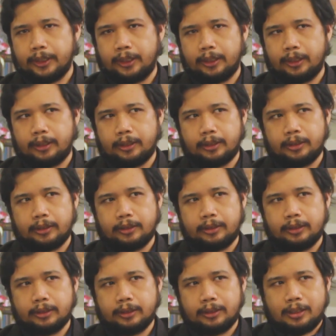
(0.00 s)
And
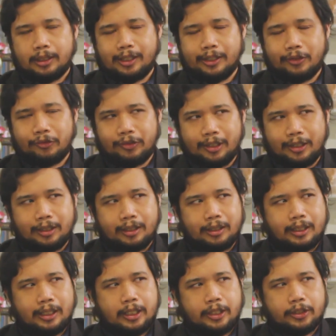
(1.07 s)
as
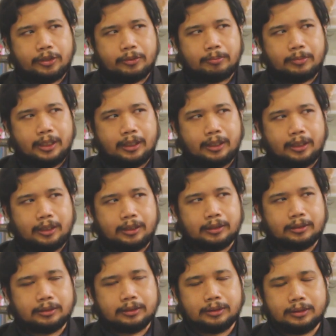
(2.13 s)
far as my
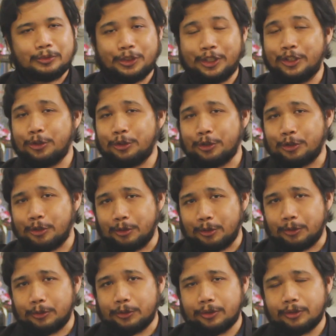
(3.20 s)
research
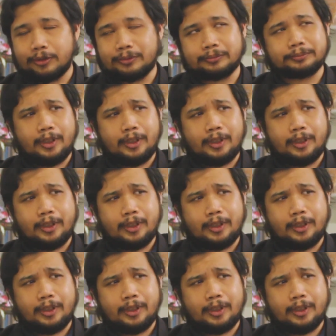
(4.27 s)
goes,